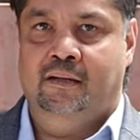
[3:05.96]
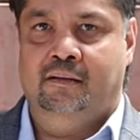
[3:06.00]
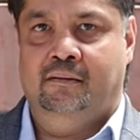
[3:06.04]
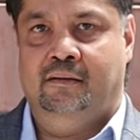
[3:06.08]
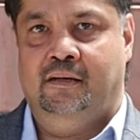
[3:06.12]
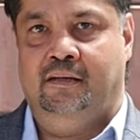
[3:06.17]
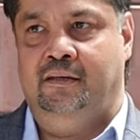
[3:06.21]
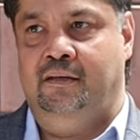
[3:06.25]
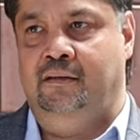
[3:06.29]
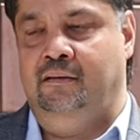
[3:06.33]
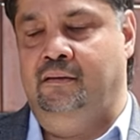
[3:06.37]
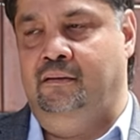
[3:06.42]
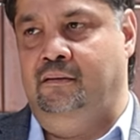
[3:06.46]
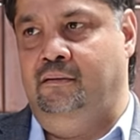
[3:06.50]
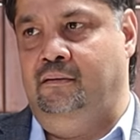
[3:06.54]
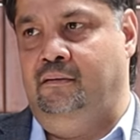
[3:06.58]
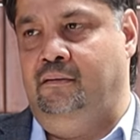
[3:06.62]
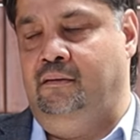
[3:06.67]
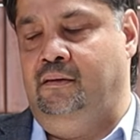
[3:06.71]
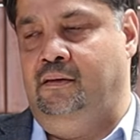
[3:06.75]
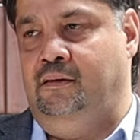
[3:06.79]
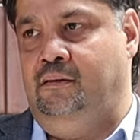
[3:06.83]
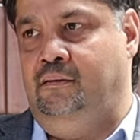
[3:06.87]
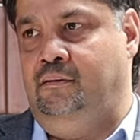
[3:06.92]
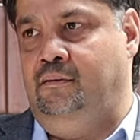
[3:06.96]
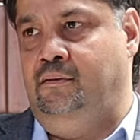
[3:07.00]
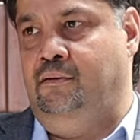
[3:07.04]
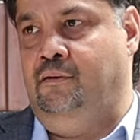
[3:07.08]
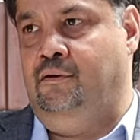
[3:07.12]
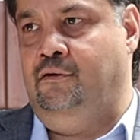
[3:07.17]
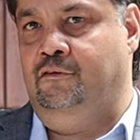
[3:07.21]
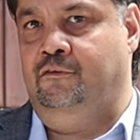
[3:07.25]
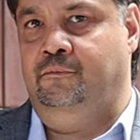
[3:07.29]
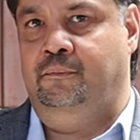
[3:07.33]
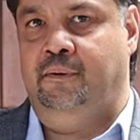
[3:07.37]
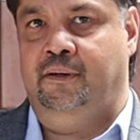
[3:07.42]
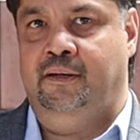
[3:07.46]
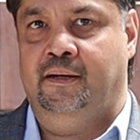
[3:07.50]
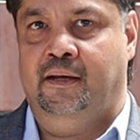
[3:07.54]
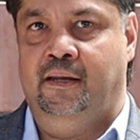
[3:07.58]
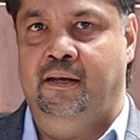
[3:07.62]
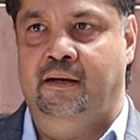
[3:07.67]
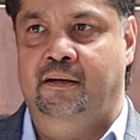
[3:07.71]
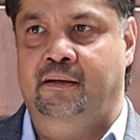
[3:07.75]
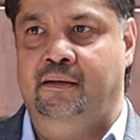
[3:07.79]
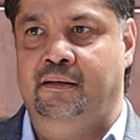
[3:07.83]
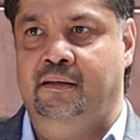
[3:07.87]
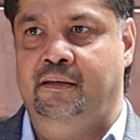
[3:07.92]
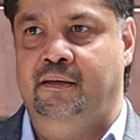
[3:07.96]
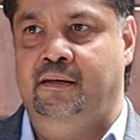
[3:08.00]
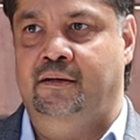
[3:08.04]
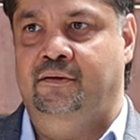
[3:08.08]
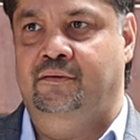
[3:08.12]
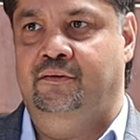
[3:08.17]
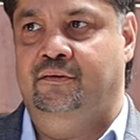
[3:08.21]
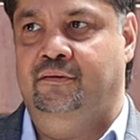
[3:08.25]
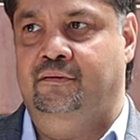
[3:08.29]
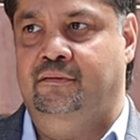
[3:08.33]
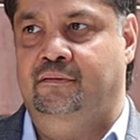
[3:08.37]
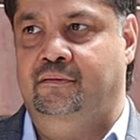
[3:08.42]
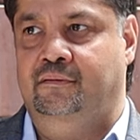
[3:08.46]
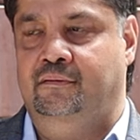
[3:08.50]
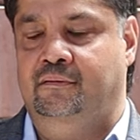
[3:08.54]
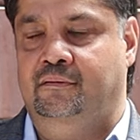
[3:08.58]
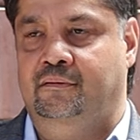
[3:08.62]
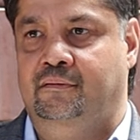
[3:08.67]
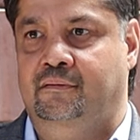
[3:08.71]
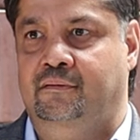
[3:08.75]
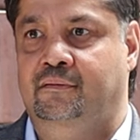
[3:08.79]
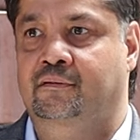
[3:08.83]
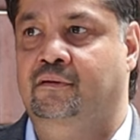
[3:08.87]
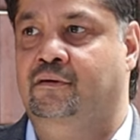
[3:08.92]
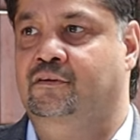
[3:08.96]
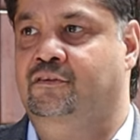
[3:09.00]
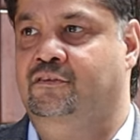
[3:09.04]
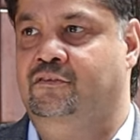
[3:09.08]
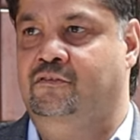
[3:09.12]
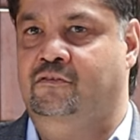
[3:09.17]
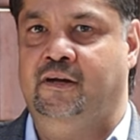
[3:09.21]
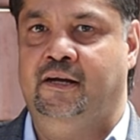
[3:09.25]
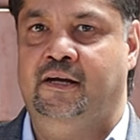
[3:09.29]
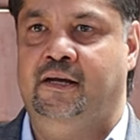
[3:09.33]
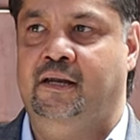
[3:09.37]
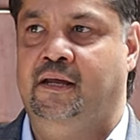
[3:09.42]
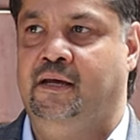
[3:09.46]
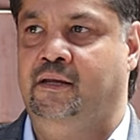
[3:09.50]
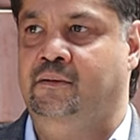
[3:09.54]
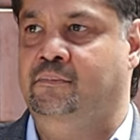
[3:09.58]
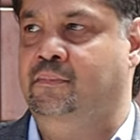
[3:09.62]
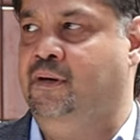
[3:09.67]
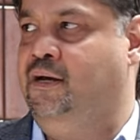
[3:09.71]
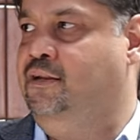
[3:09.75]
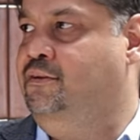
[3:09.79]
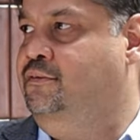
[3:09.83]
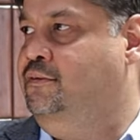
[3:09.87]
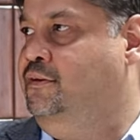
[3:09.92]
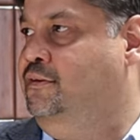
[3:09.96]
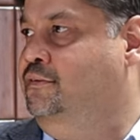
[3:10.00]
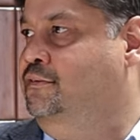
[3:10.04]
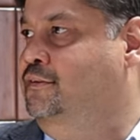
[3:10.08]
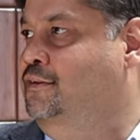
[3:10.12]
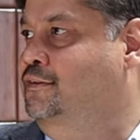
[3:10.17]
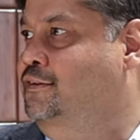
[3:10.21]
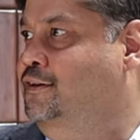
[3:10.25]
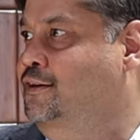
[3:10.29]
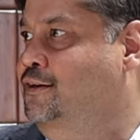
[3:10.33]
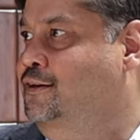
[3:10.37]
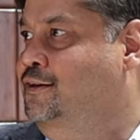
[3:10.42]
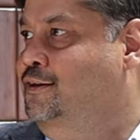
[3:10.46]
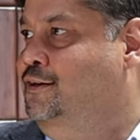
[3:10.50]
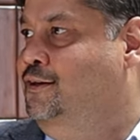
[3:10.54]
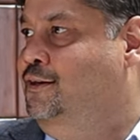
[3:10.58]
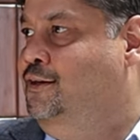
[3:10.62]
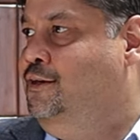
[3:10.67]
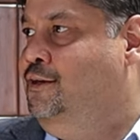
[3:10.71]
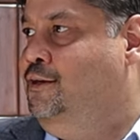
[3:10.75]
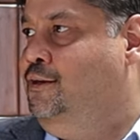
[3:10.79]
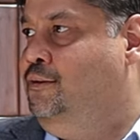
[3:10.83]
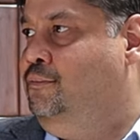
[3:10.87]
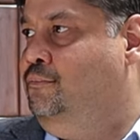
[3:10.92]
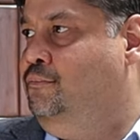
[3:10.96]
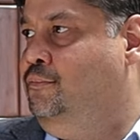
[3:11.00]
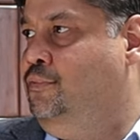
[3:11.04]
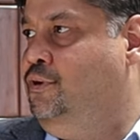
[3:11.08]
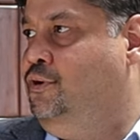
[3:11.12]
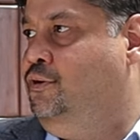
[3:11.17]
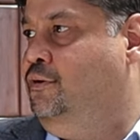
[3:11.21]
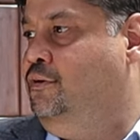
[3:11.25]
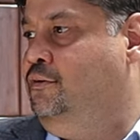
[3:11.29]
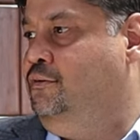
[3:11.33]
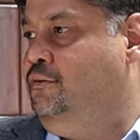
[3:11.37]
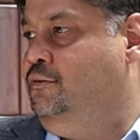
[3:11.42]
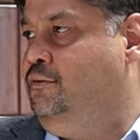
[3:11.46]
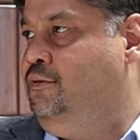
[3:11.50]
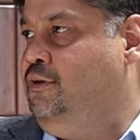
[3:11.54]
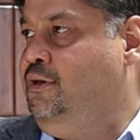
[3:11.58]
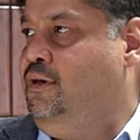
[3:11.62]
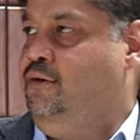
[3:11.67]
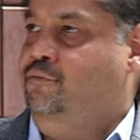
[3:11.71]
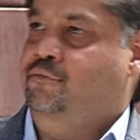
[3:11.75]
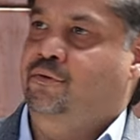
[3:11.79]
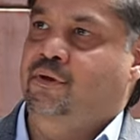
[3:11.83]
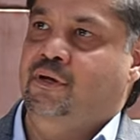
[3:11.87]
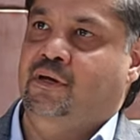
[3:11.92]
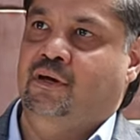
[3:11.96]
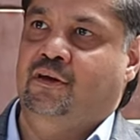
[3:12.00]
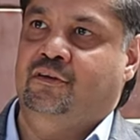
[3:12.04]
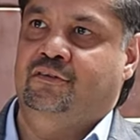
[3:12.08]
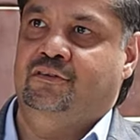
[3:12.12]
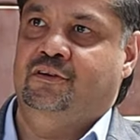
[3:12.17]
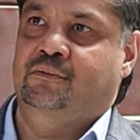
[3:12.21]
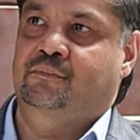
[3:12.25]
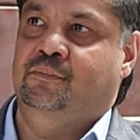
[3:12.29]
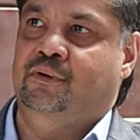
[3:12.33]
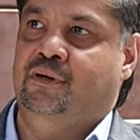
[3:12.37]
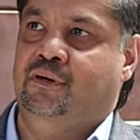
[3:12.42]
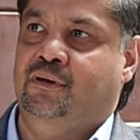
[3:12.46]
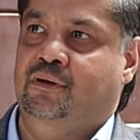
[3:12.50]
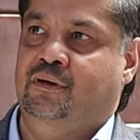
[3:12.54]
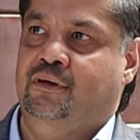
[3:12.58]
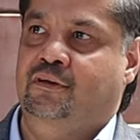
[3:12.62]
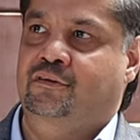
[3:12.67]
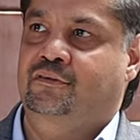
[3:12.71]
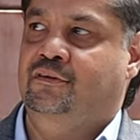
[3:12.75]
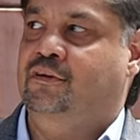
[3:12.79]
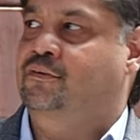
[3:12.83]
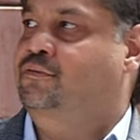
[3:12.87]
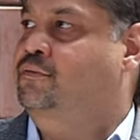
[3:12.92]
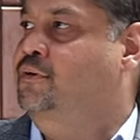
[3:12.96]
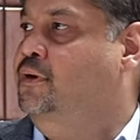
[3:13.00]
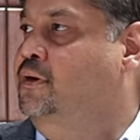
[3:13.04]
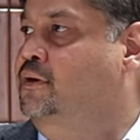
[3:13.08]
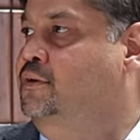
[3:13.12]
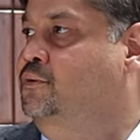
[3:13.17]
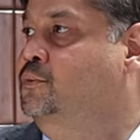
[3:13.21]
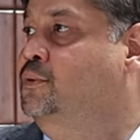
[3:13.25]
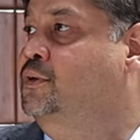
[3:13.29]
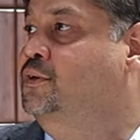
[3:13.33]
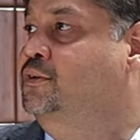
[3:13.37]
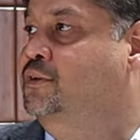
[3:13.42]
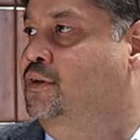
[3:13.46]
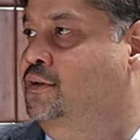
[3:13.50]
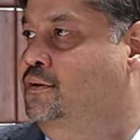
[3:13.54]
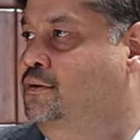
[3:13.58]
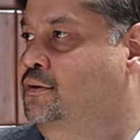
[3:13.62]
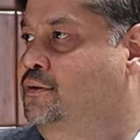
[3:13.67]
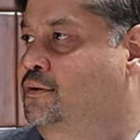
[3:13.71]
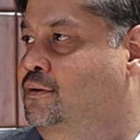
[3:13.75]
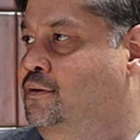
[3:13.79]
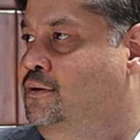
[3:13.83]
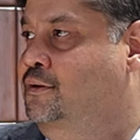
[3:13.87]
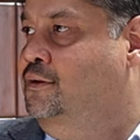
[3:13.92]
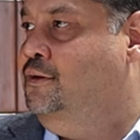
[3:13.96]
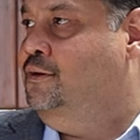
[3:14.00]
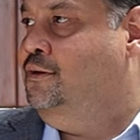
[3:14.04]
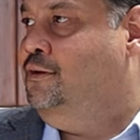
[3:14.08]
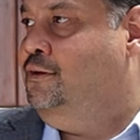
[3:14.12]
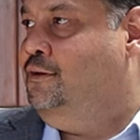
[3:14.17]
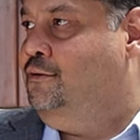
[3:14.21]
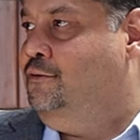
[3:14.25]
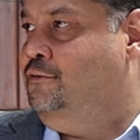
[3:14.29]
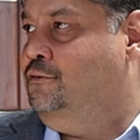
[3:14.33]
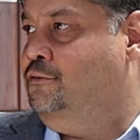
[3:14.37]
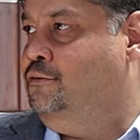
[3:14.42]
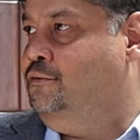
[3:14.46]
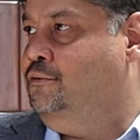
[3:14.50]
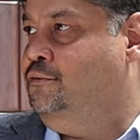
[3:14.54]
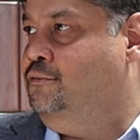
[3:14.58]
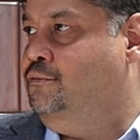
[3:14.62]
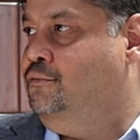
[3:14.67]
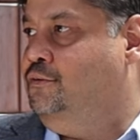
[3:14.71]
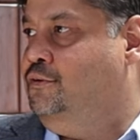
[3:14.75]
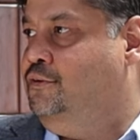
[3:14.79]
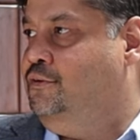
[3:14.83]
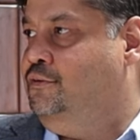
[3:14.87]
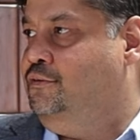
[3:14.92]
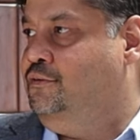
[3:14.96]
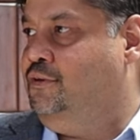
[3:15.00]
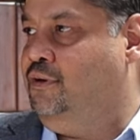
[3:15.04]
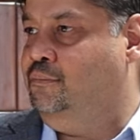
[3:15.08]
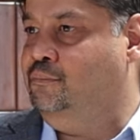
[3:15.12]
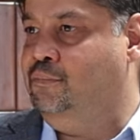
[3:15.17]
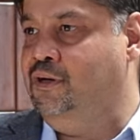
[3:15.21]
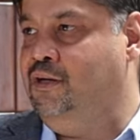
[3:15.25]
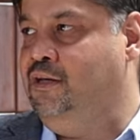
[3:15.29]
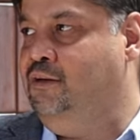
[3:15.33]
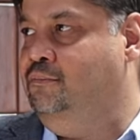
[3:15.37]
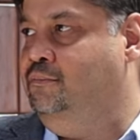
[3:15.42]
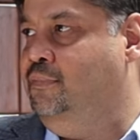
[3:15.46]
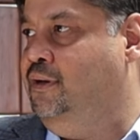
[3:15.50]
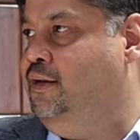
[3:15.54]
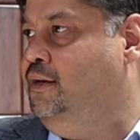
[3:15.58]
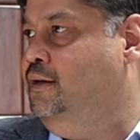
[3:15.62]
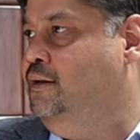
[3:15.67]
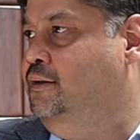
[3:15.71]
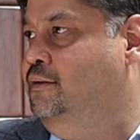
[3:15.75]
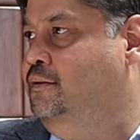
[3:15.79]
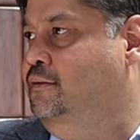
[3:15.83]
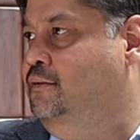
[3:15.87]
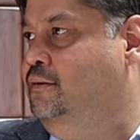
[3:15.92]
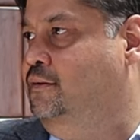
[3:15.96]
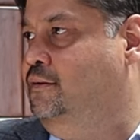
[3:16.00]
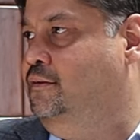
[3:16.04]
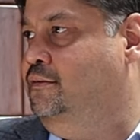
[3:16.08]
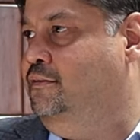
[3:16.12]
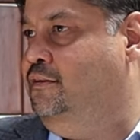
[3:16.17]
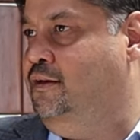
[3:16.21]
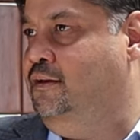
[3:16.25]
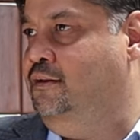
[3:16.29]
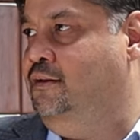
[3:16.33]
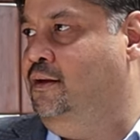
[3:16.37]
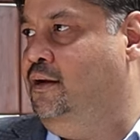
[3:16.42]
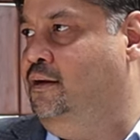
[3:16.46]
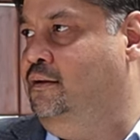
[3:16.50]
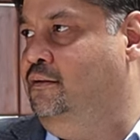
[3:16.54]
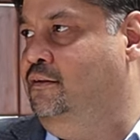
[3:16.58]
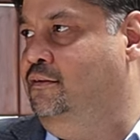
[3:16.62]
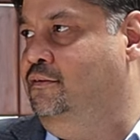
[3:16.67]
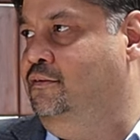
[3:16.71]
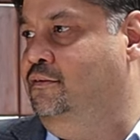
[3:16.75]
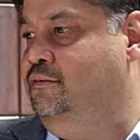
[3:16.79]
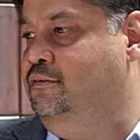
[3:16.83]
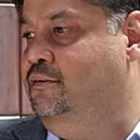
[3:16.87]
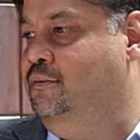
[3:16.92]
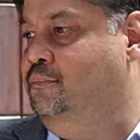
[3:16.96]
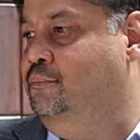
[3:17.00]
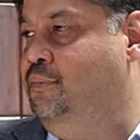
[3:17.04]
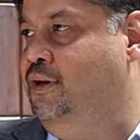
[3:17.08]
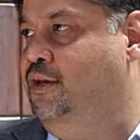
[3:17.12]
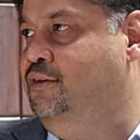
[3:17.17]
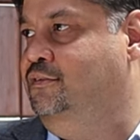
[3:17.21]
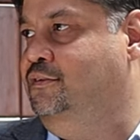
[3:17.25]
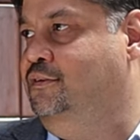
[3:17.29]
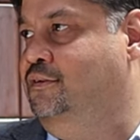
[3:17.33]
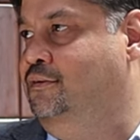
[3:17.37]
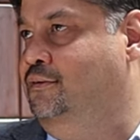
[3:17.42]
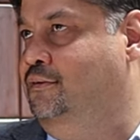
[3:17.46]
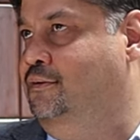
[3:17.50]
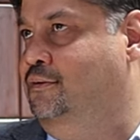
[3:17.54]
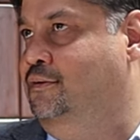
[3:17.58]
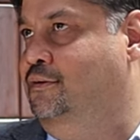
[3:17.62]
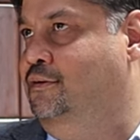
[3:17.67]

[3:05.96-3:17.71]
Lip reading: I think in hospitality, it's not straight line maths, as they say, because you see every customer is different to each other. So somebody may say that this is the best